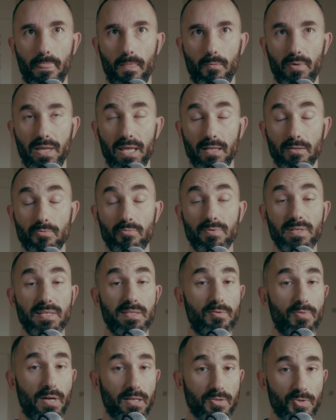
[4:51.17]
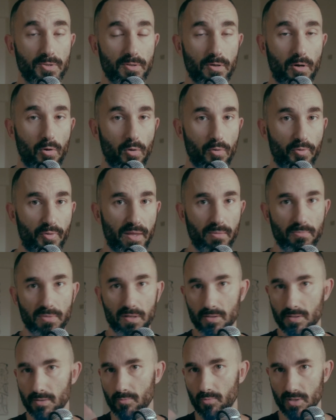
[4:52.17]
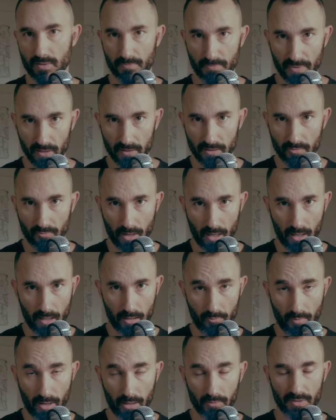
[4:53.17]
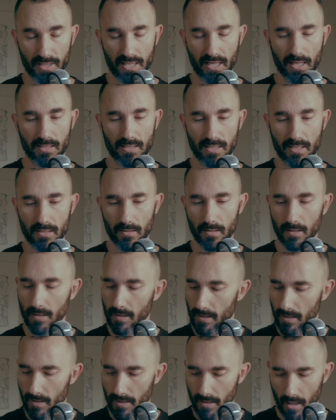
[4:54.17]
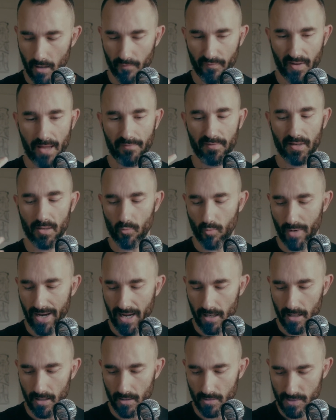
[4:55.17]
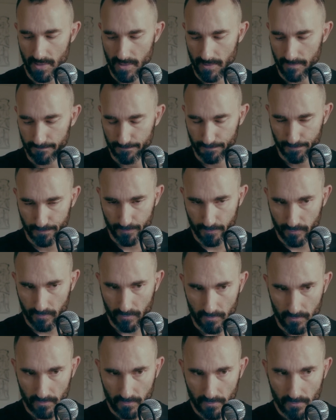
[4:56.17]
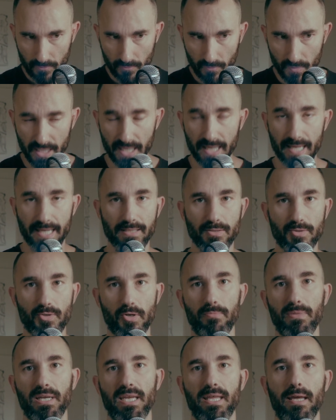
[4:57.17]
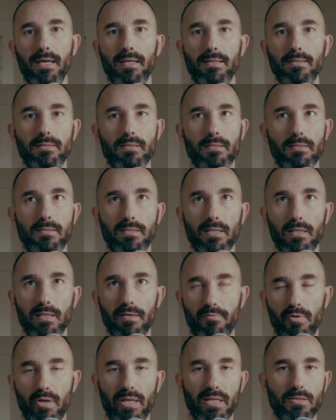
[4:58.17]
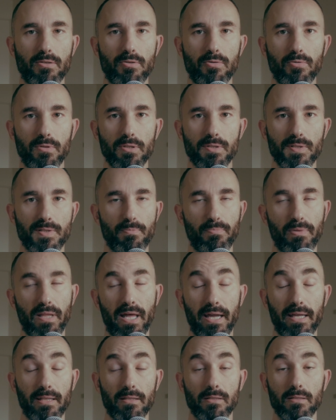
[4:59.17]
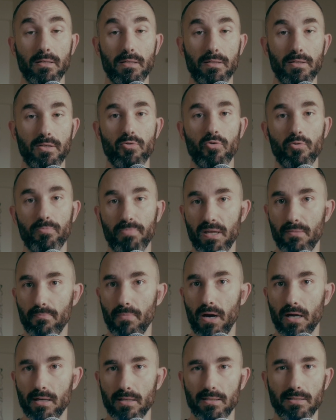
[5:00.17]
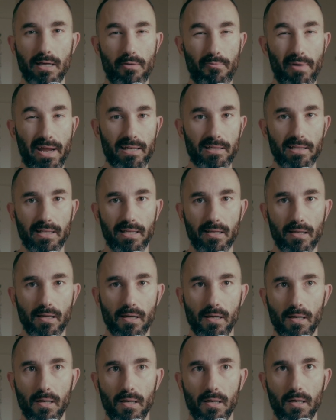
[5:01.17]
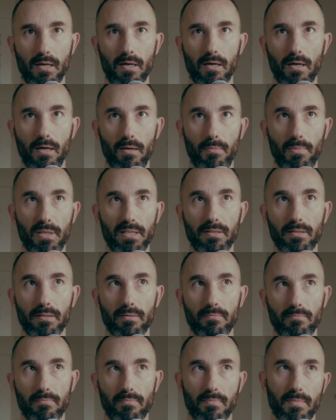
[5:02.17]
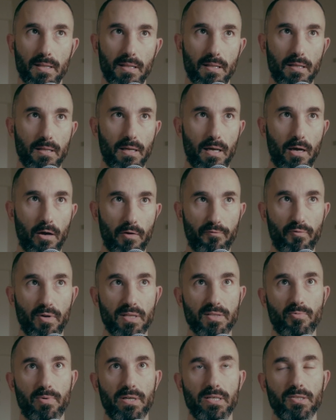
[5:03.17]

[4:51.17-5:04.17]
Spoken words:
we had to restructure the whole thing because it was built around the idea of having a warehouse in Germany and delivering to supplying the European market directly. And our friends were